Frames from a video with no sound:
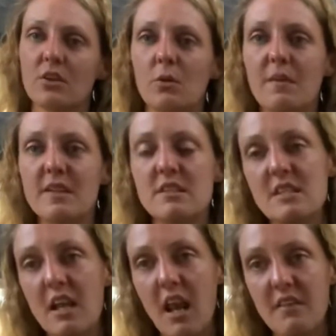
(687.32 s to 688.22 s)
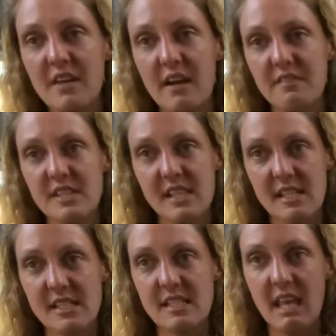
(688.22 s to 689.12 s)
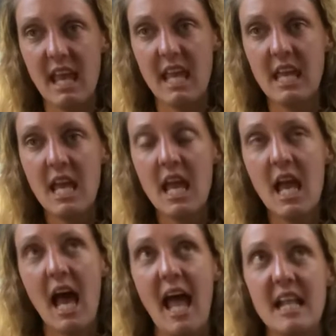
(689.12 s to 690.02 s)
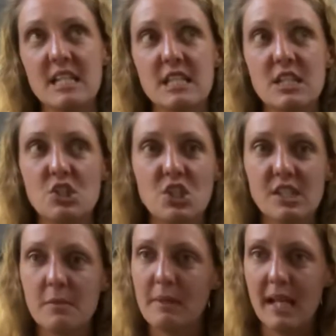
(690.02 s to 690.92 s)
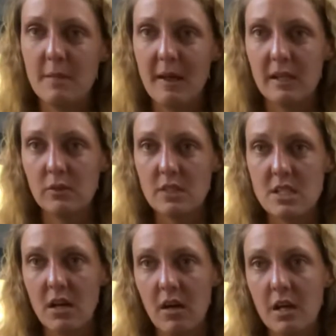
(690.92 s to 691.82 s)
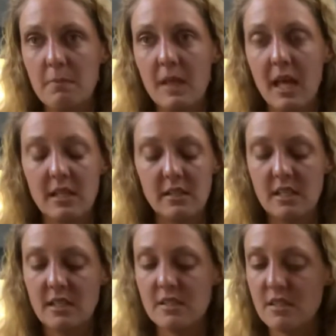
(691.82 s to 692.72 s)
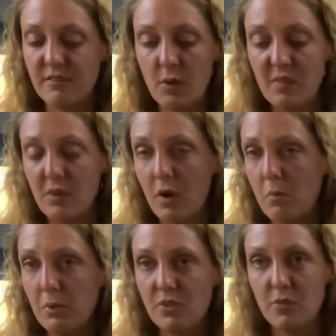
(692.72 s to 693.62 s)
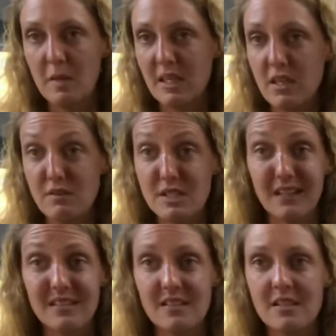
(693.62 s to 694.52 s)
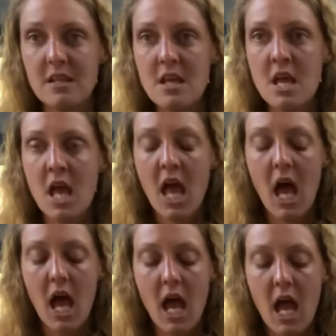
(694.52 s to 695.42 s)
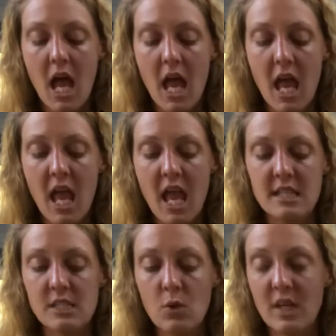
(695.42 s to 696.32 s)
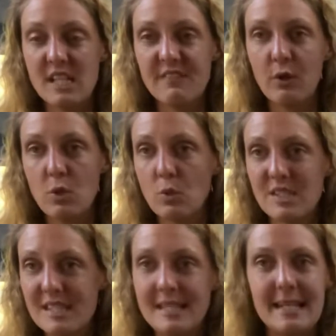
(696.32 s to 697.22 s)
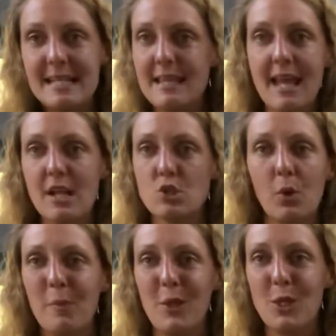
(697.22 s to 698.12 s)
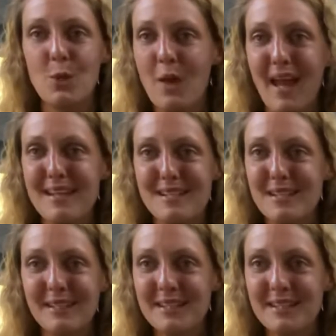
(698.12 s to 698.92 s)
one that you didn't love out of necessity, and you just complain about it all the time, and it's the fault of your old boss for making you redundant. It's not his fault you're still in that job that you hate.